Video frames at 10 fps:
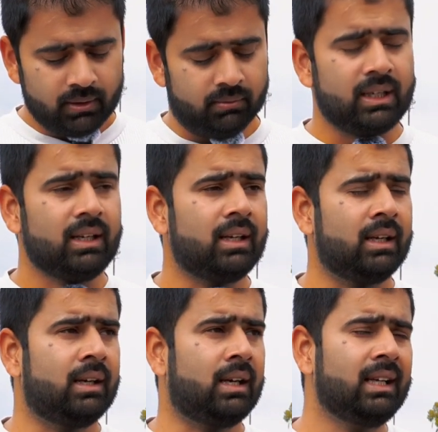Well,
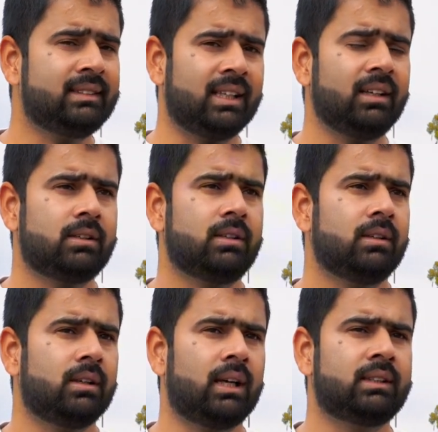uh, I think
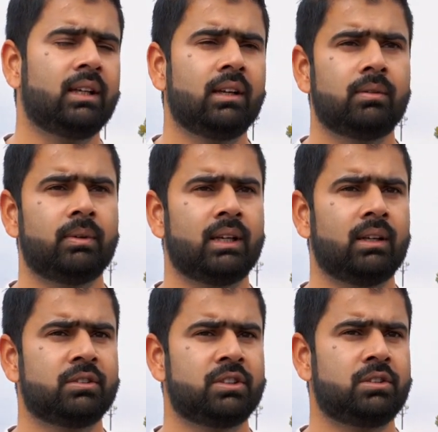I think when
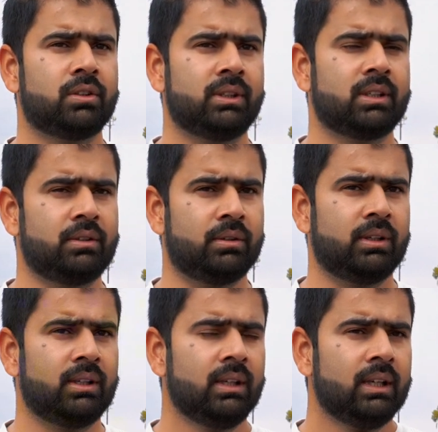I'll switch off the
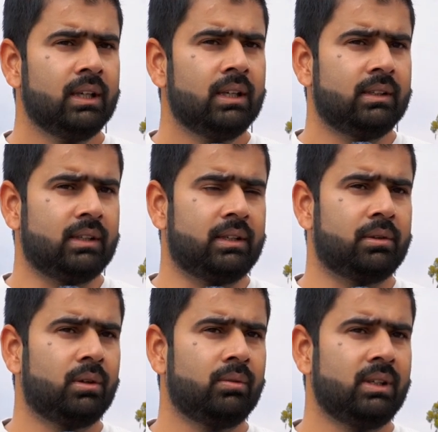controller, the
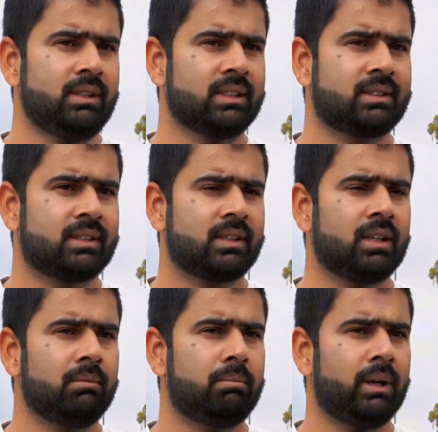drone will just
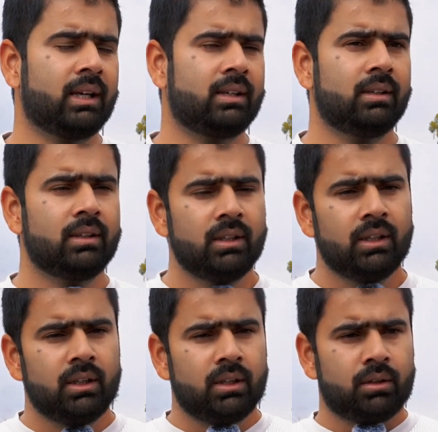come back
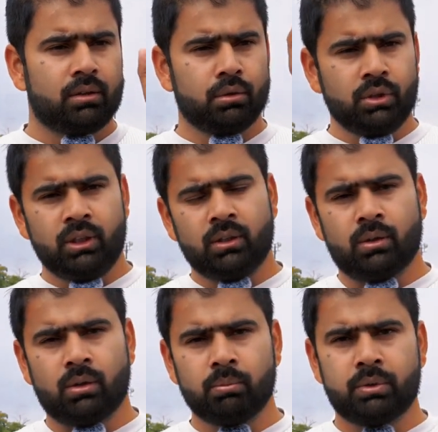to the
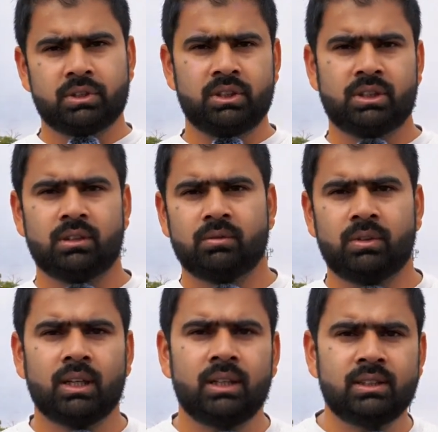home position
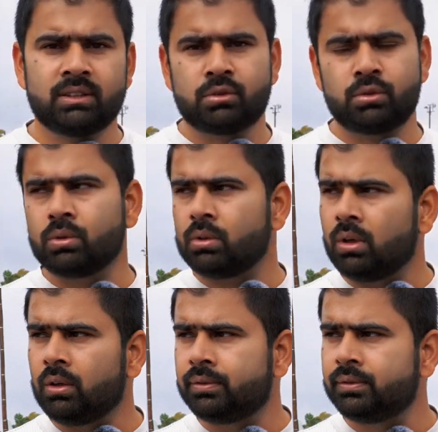where it just took
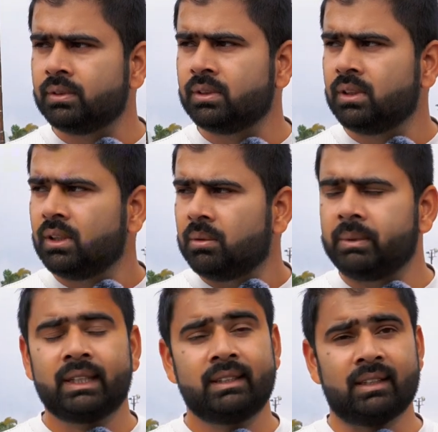off,
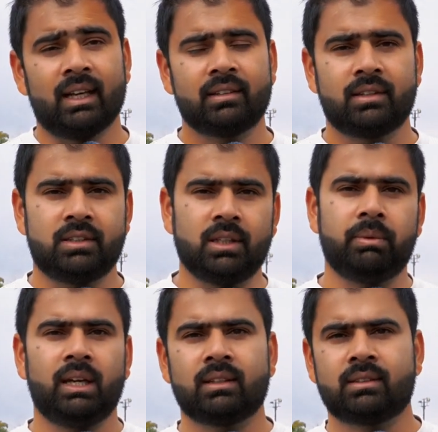because it has the G
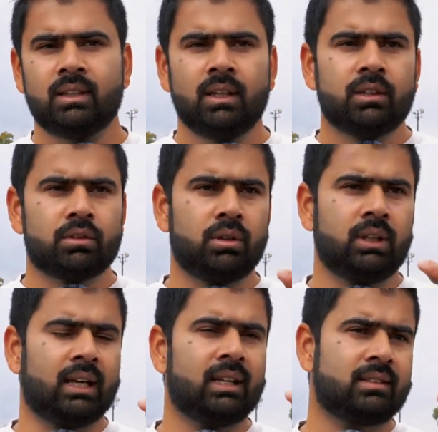P S, so
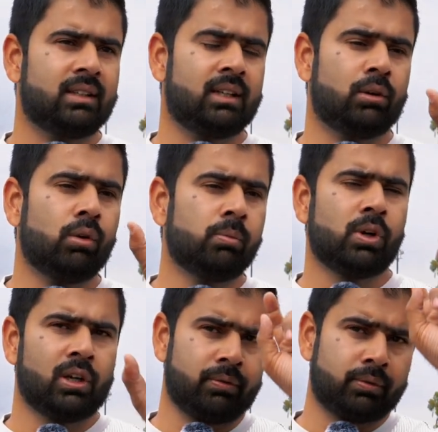it has the home
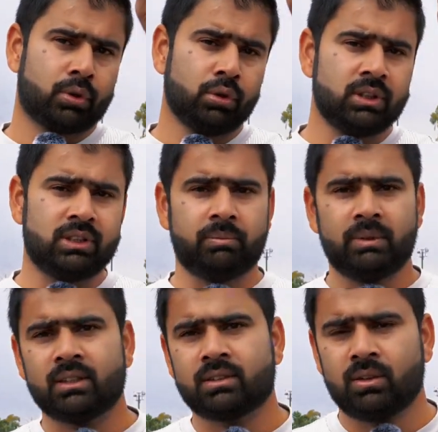point through the G
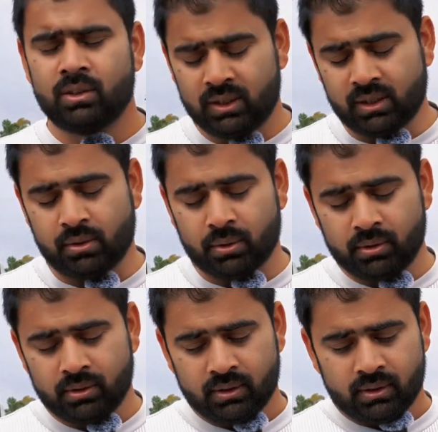P S on the
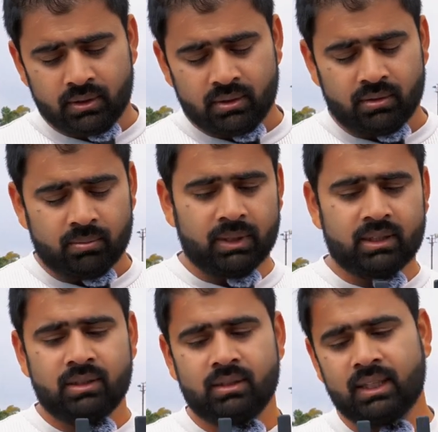drone.
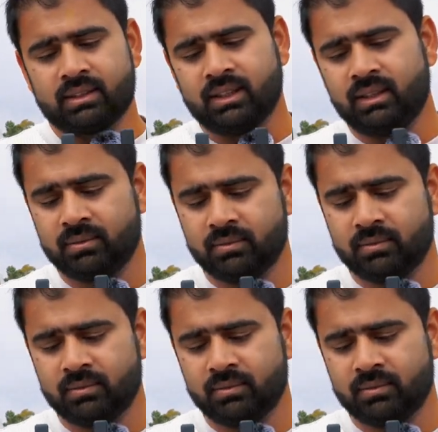But let's see.